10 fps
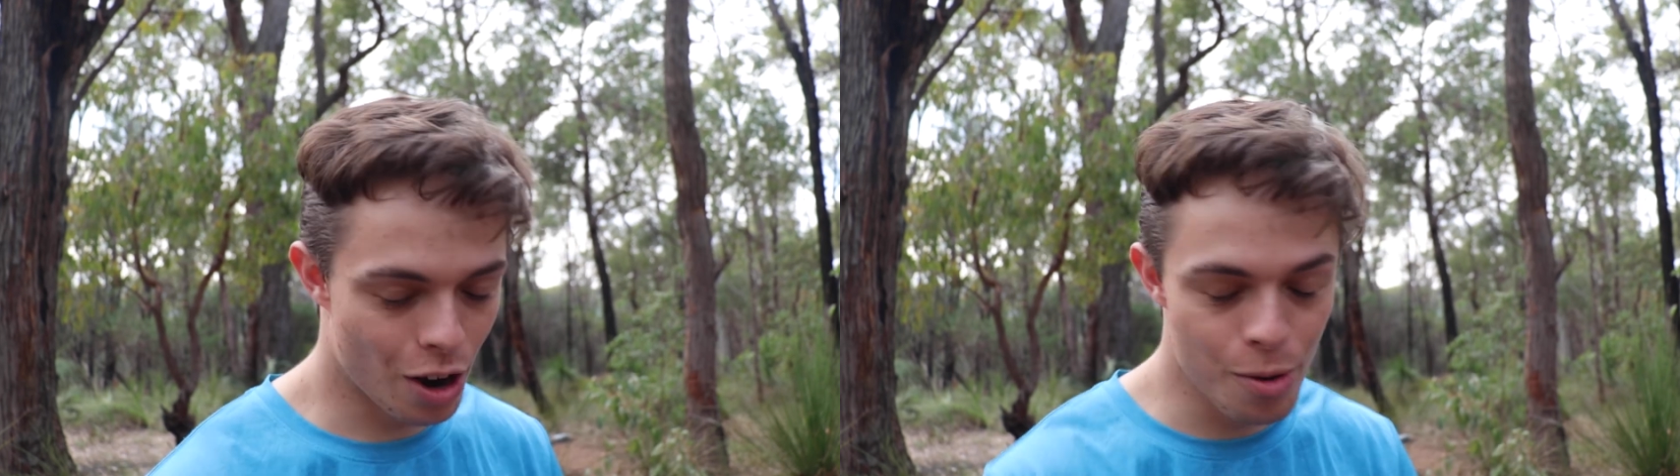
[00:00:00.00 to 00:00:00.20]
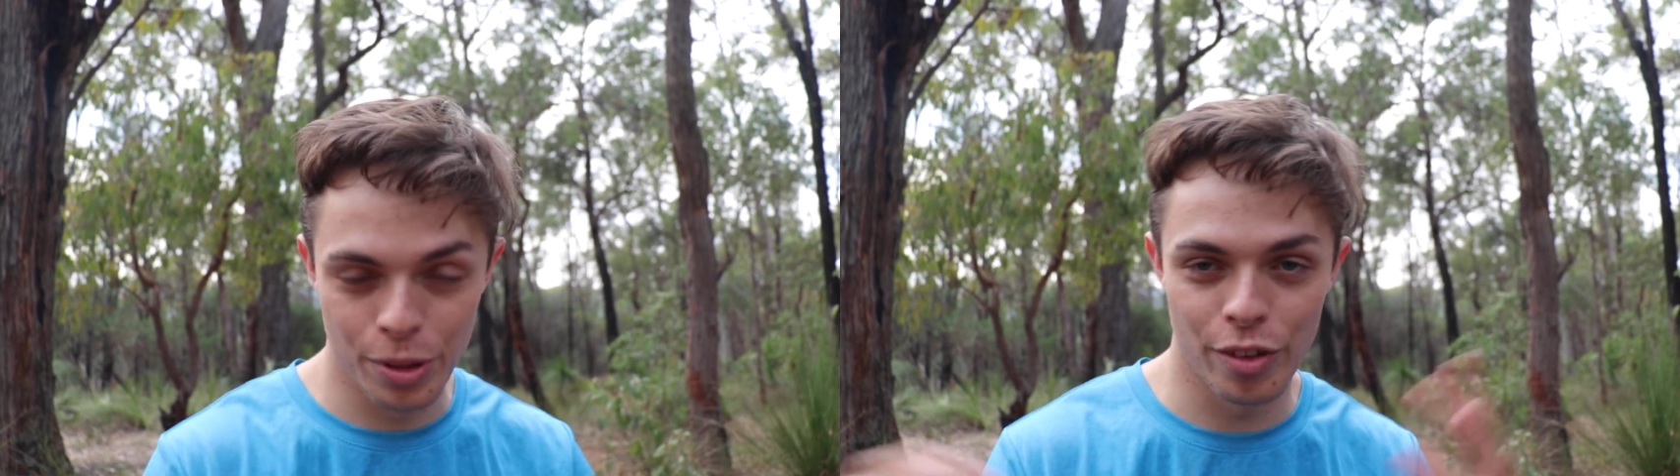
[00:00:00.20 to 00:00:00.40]

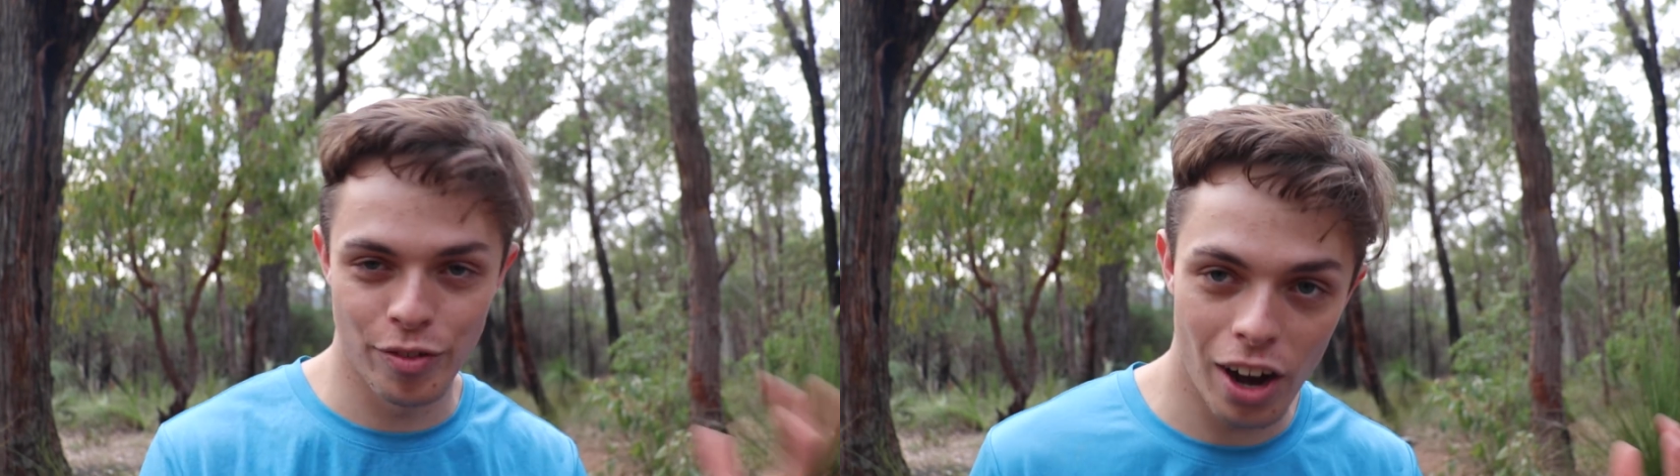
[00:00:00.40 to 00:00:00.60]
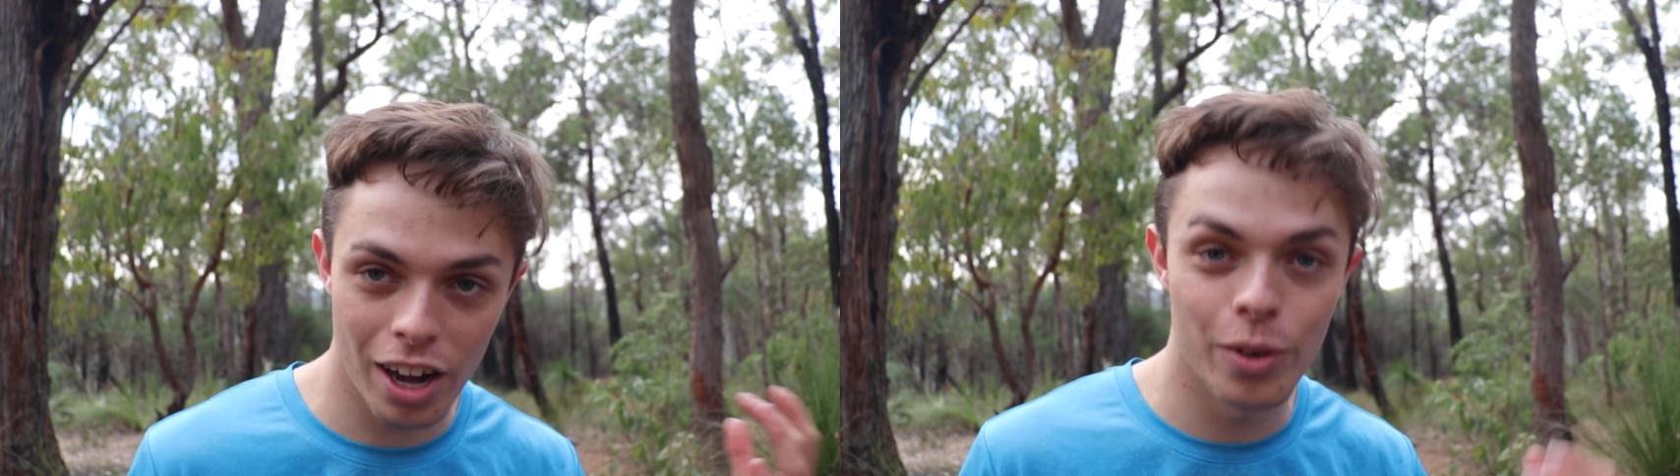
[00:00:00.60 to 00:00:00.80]
opened the
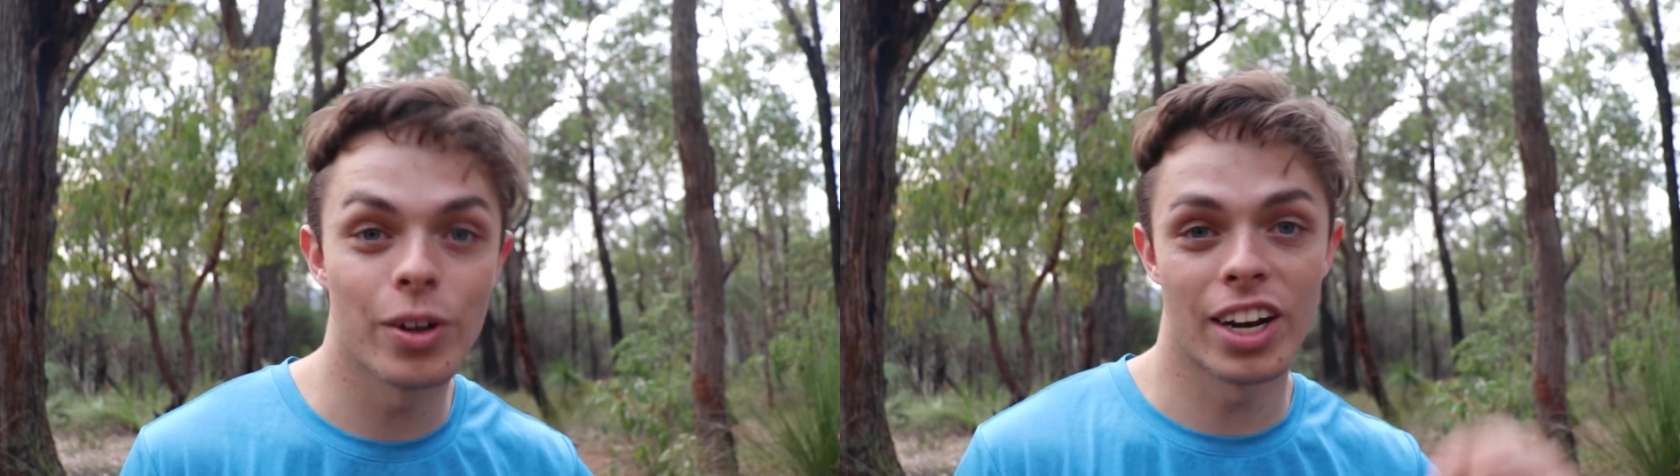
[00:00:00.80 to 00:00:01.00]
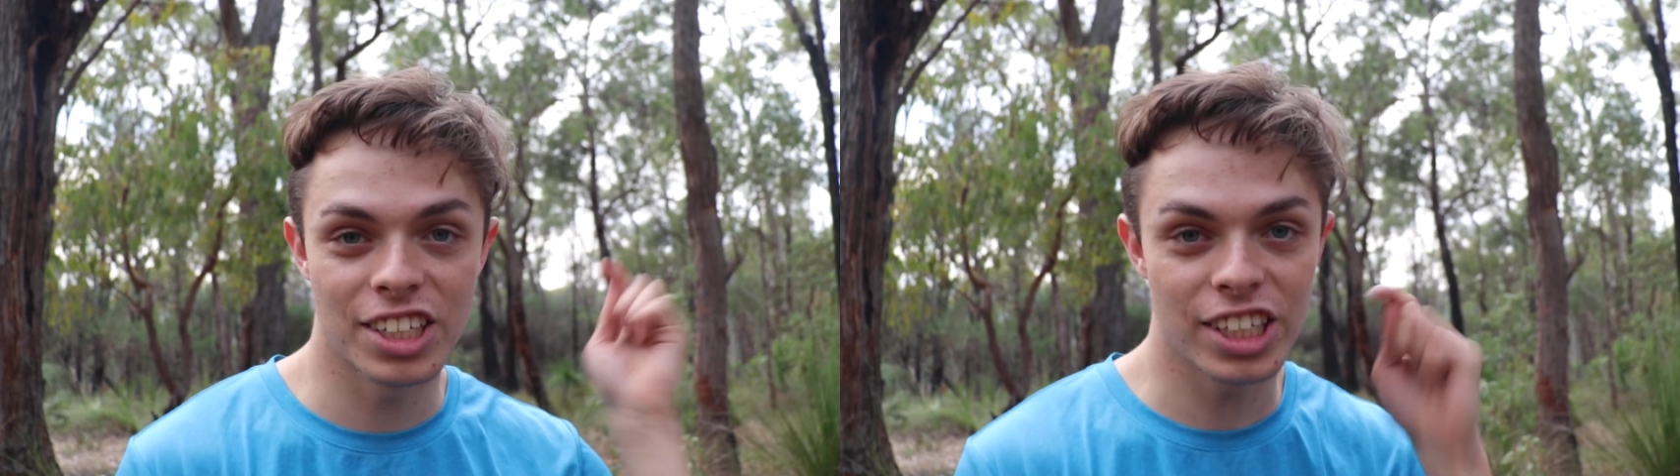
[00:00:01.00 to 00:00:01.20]
file
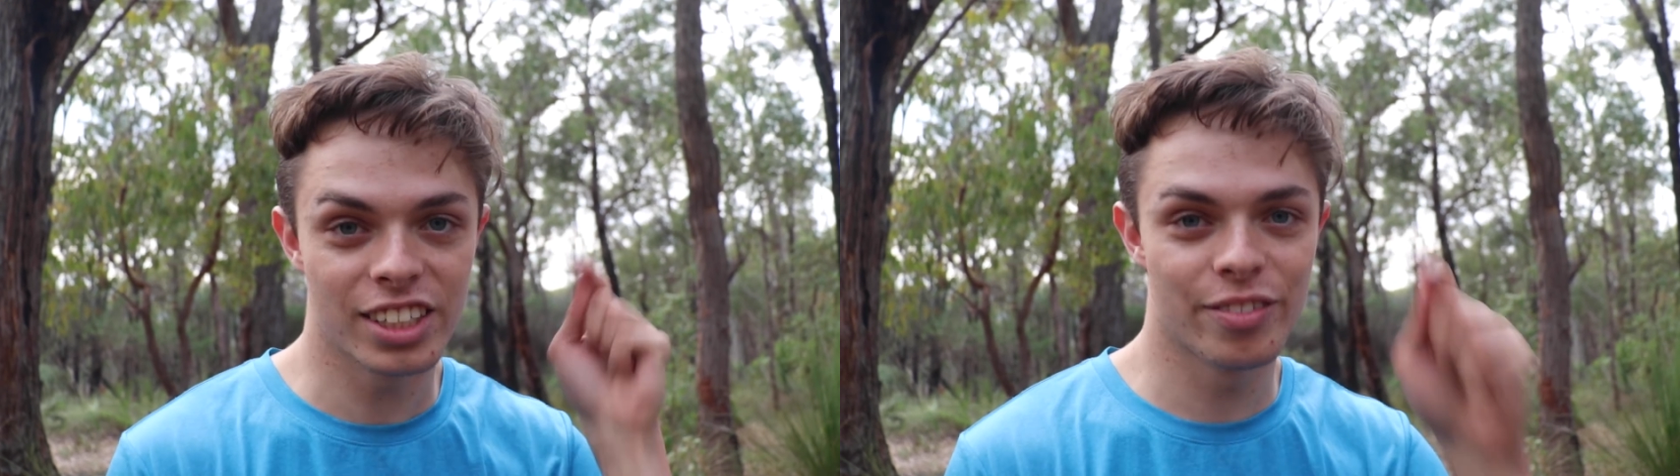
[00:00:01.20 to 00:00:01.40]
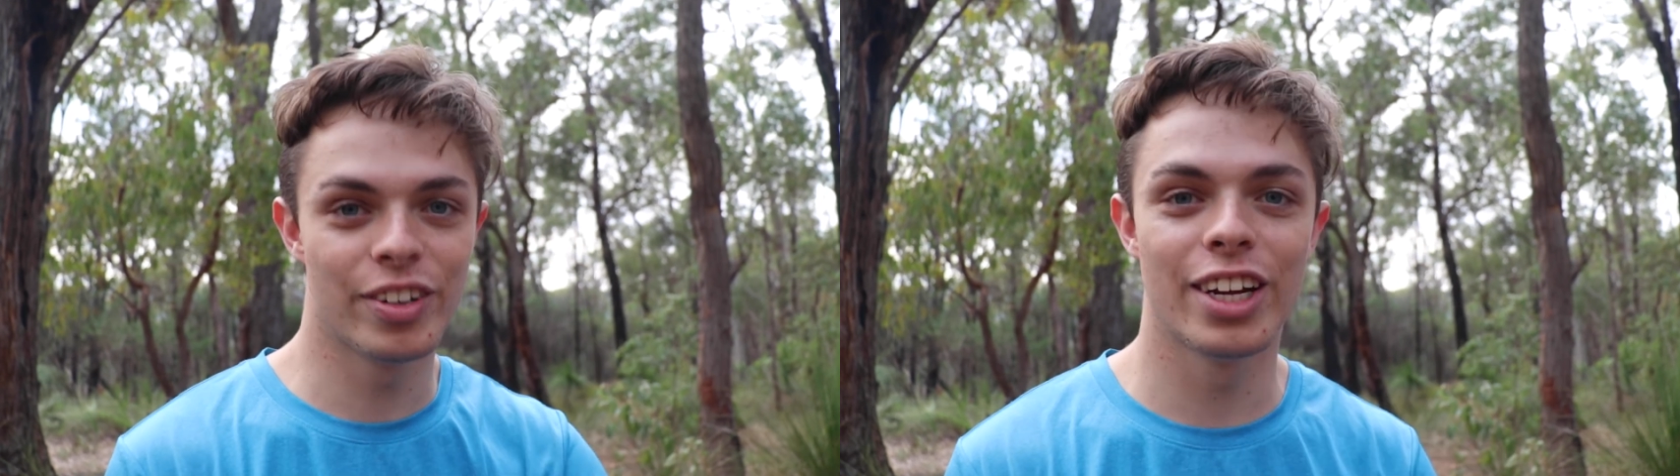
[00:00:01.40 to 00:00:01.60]
and I checked
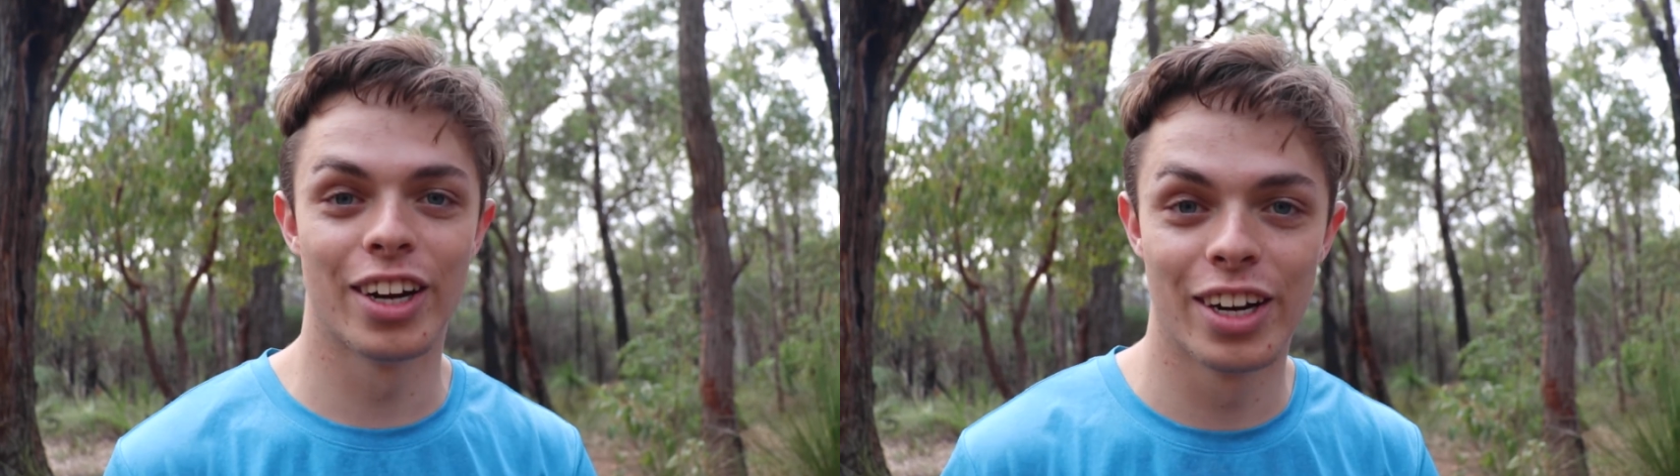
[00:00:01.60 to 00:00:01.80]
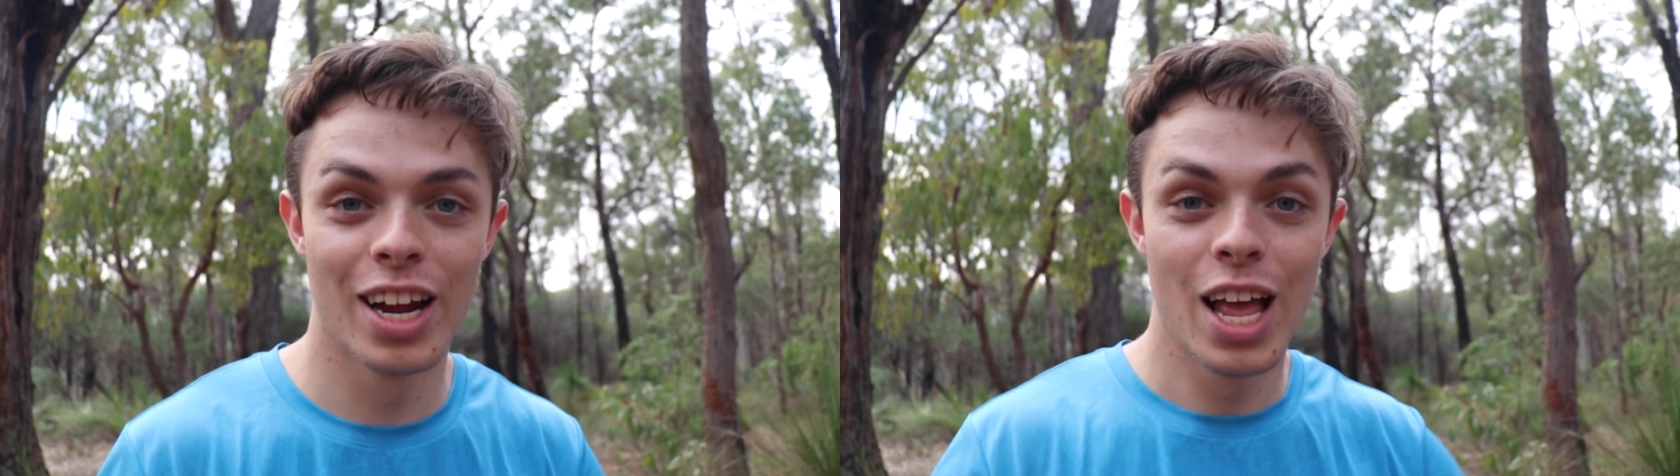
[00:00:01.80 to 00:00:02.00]
the video,